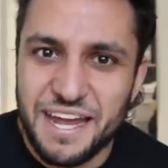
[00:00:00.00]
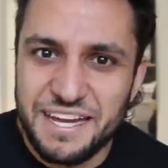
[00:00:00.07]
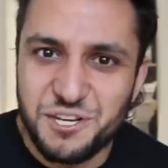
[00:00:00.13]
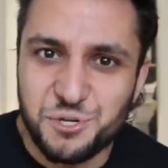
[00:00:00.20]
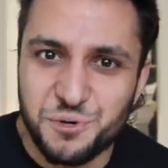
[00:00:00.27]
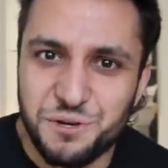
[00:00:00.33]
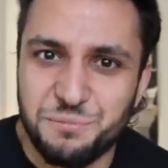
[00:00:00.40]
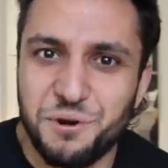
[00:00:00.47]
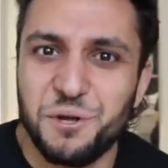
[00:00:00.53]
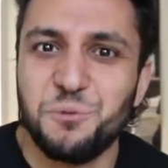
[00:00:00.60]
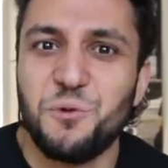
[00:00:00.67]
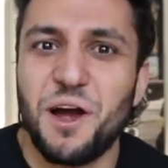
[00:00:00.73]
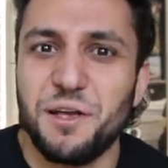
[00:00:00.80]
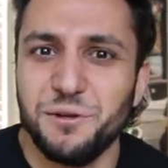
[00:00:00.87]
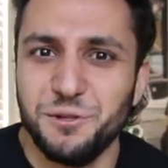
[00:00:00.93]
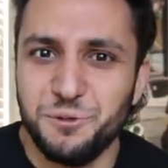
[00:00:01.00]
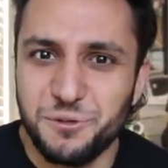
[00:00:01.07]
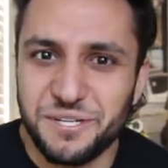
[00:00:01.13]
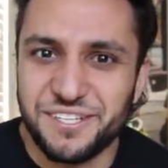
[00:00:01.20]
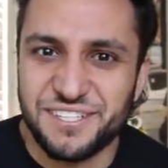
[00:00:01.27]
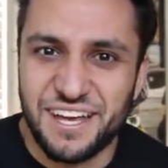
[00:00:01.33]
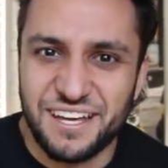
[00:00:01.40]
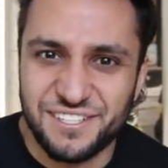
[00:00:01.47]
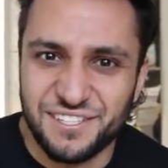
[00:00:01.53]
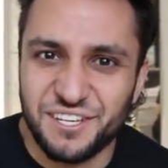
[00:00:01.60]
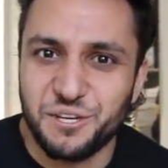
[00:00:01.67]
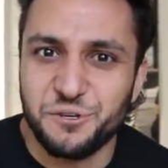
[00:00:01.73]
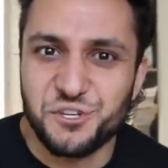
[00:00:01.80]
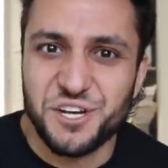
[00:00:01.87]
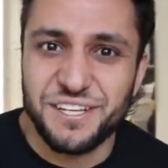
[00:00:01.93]
Adrian Mundwiler, Lucas
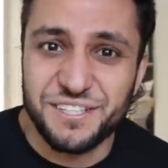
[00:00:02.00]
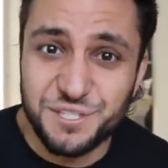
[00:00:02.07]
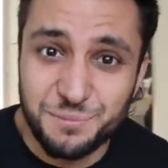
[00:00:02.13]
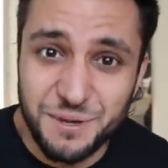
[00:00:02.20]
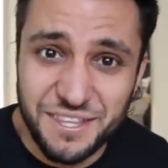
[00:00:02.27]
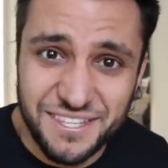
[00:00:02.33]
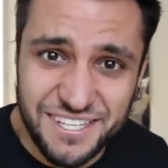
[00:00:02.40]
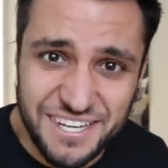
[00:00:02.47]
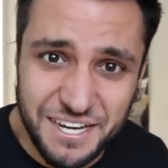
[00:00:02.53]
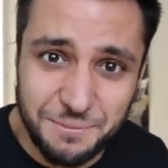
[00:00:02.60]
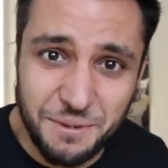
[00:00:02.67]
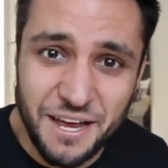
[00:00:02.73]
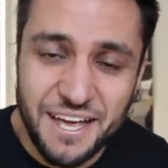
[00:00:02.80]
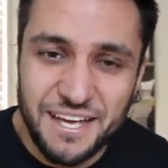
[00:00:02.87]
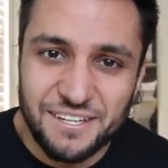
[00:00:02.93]
Esslinger, Jen Smith team.